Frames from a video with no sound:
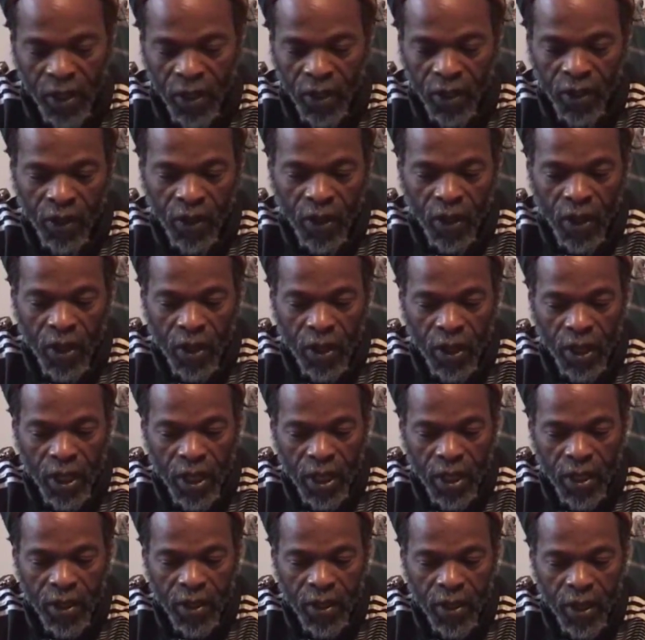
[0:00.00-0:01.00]
You know,
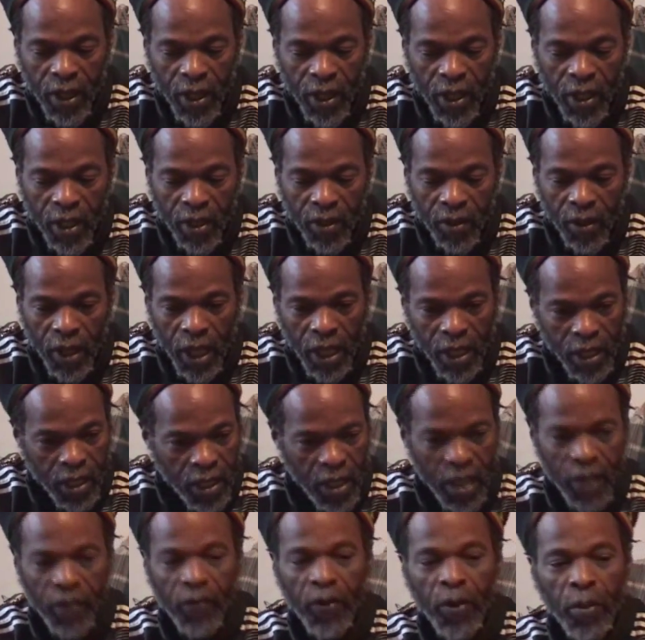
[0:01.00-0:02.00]
because
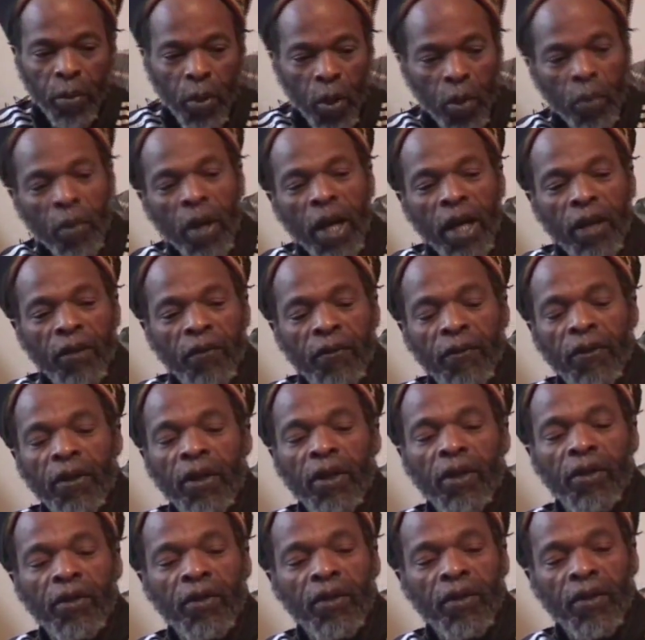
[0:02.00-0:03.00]
even the mobile
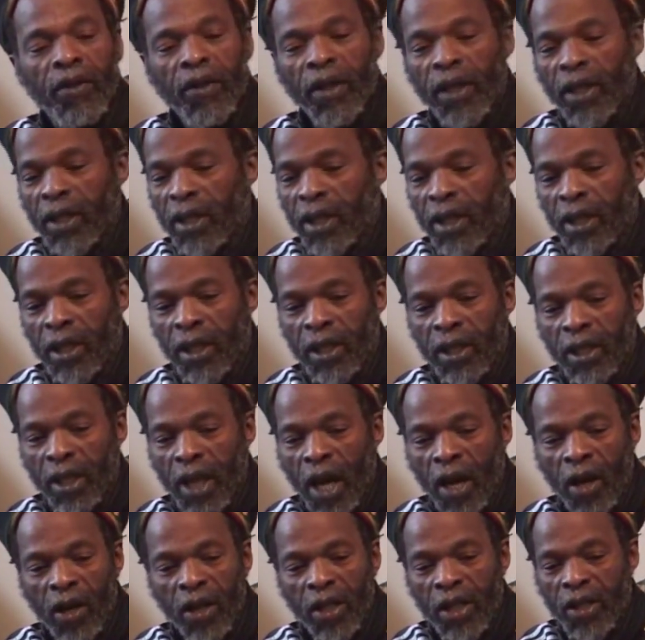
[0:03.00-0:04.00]
phones,
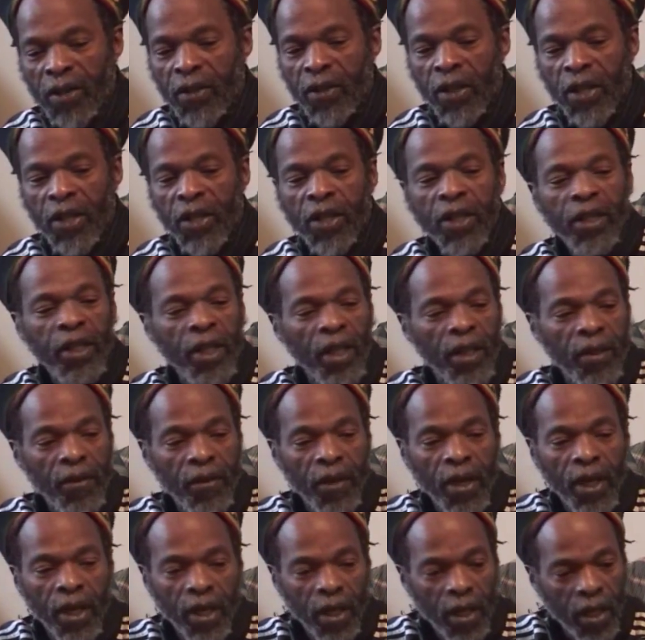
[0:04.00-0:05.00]
all this digital
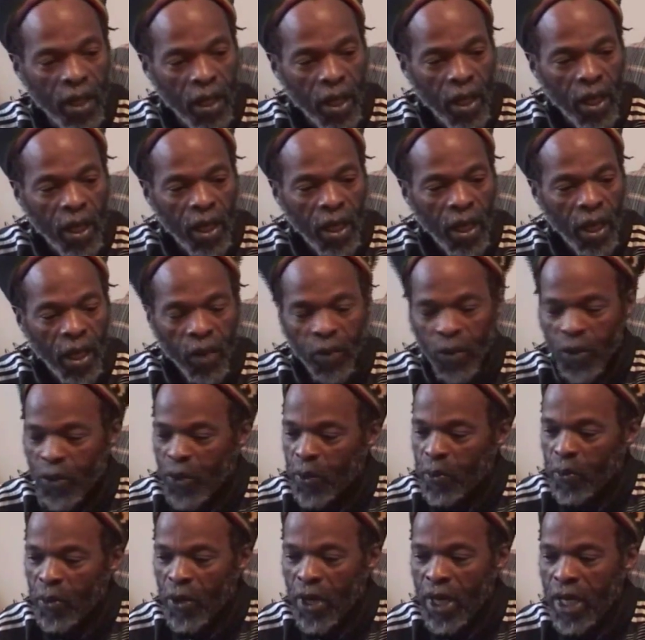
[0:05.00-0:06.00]
thing. I was
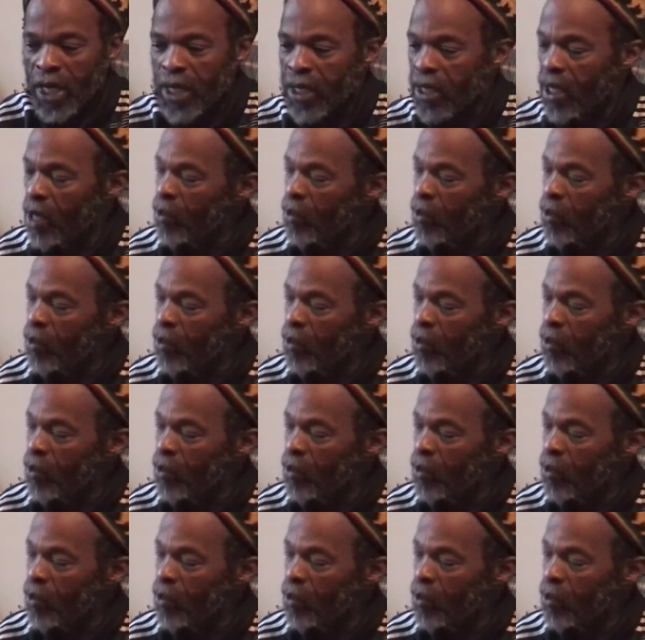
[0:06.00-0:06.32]
surprised